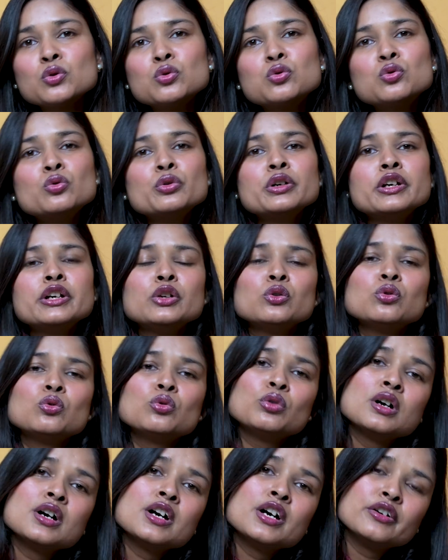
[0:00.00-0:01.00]
who did you
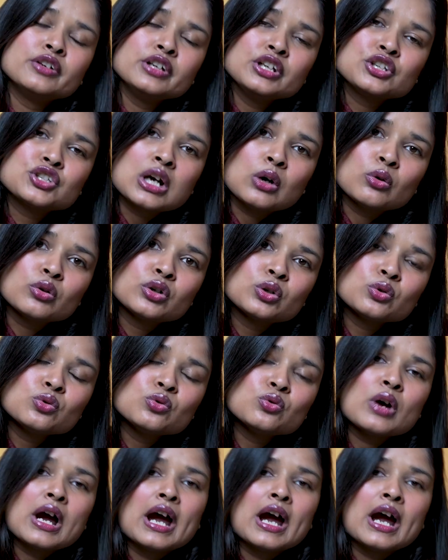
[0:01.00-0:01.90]
reach out to,